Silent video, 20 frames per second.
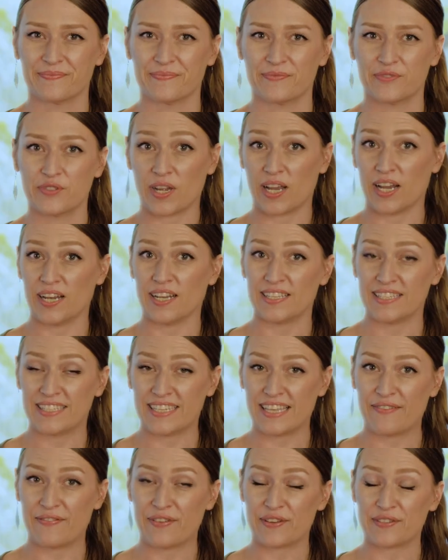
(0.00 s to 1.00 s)
Trying to
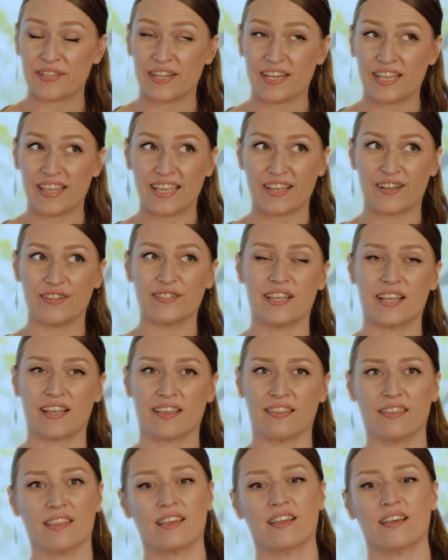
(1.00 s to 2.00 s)
see if there's anything else I
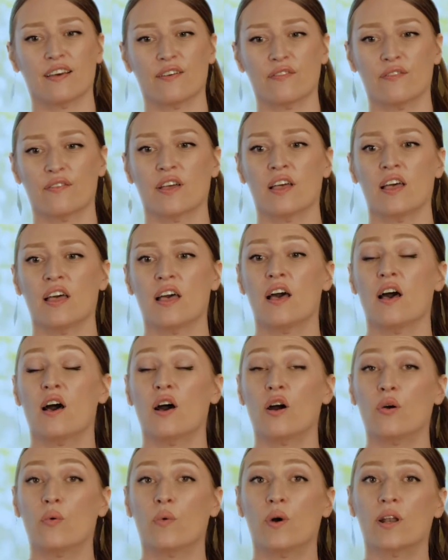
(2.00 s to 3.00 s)
can think of.
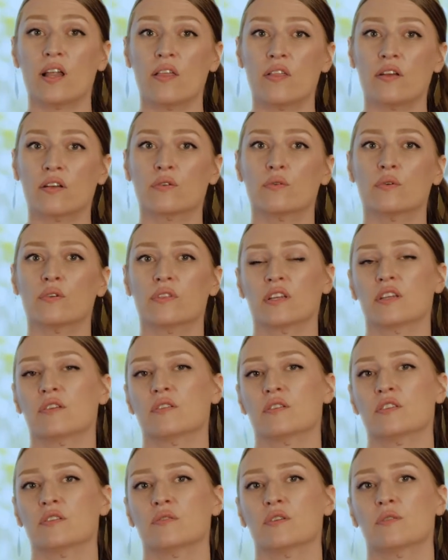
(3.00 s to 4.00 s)
Oh, one other cool thing you
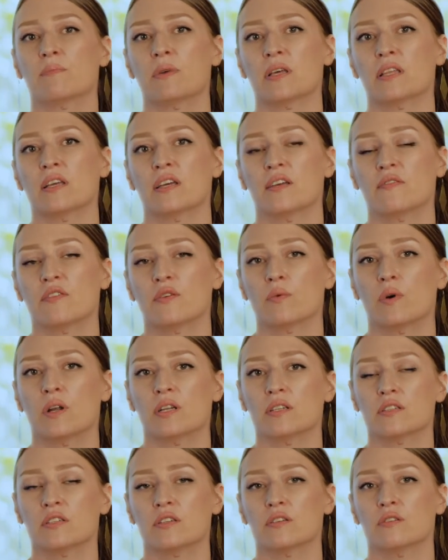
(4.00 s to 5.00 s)
can do with millet if you
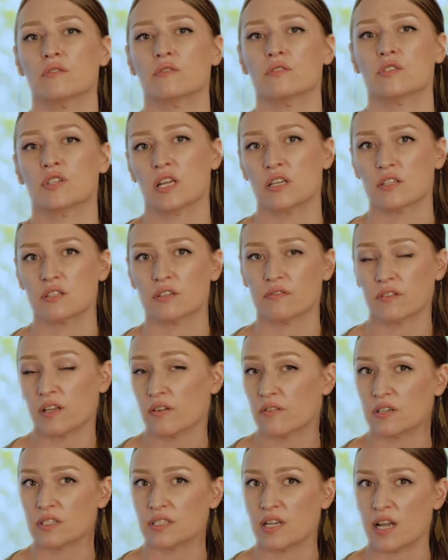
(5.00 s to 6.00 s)
want to change the
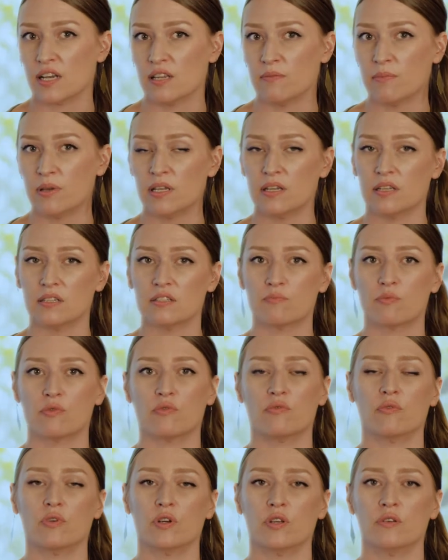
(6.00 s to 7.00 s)
flavor a tiny bit is
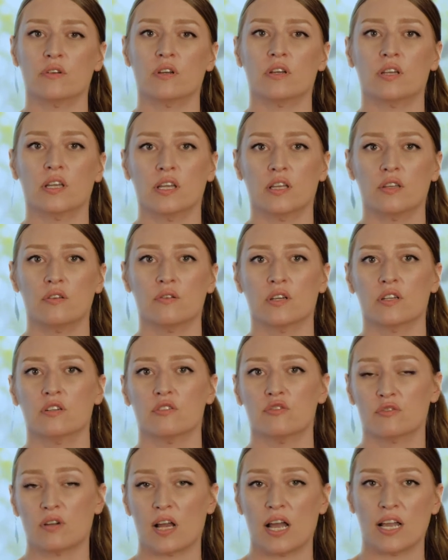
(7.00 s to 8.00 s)
before you cook it, you
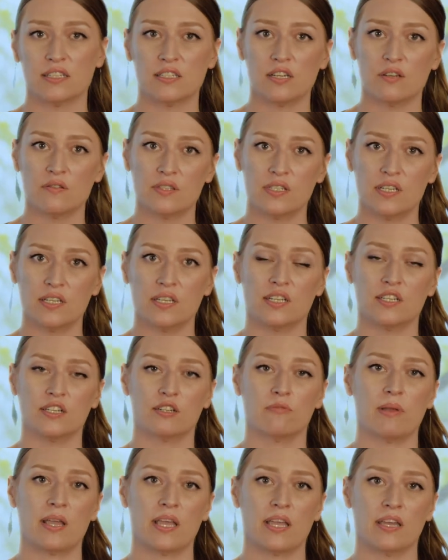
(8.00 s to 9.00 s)
can dry toast it in
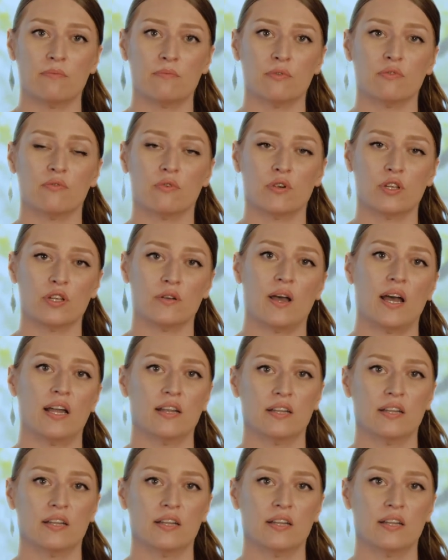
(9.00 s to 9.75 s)
your pan before you add